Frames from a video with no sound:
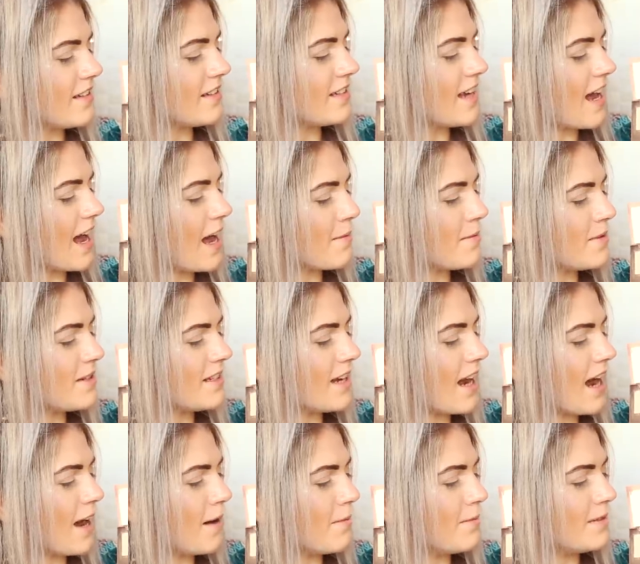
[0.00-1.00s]
Dab,
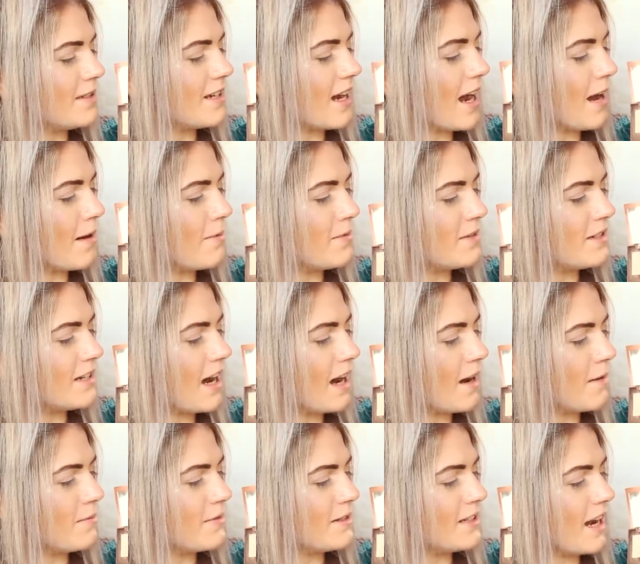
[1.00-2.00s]
dab, dab,
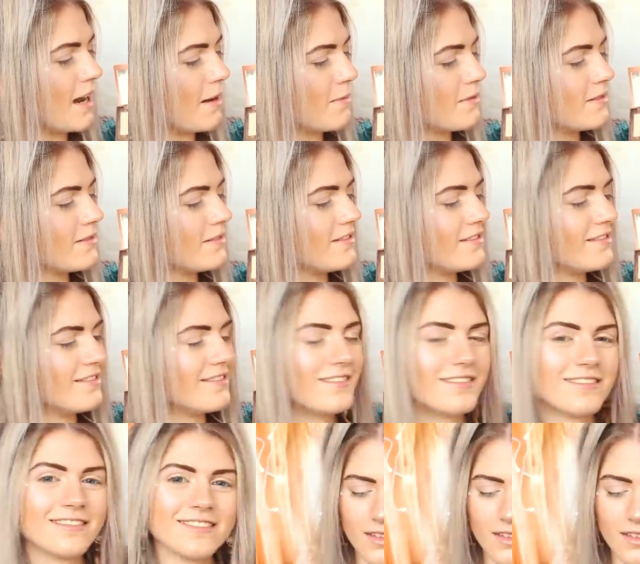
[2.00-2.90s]
dab, dab.